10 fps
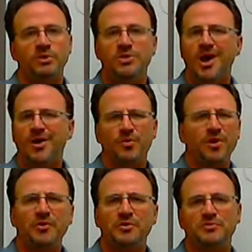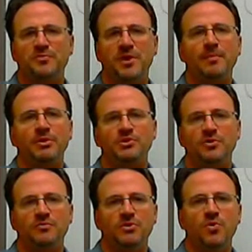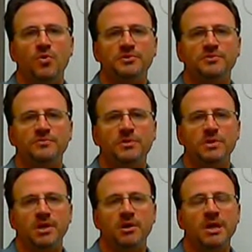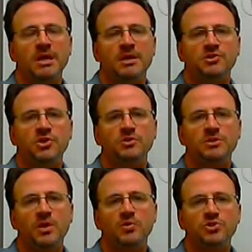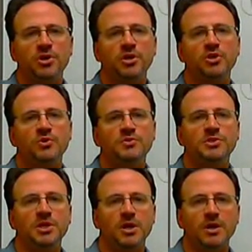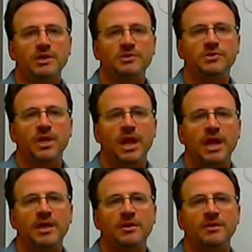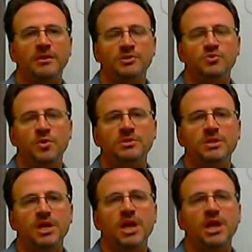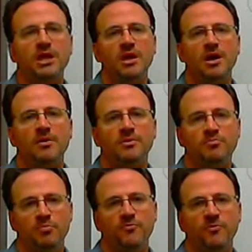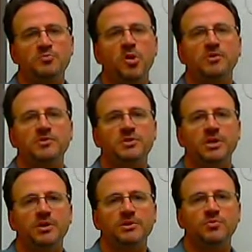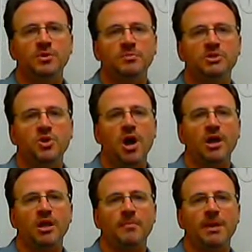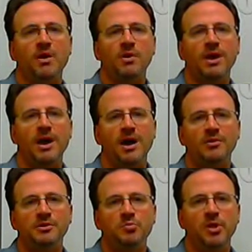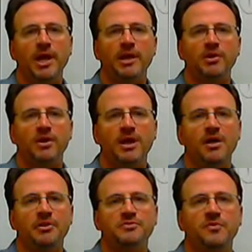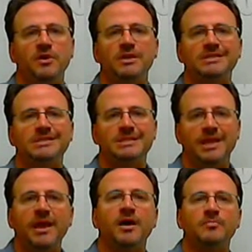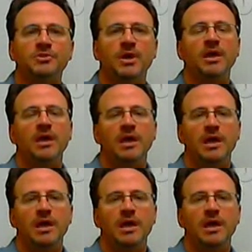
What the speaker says: We talk with hundreds of families over the course of the year. So today we're starting a new series, and this one today, the first part of the series, we're going to be talking about college planning or college funding scams.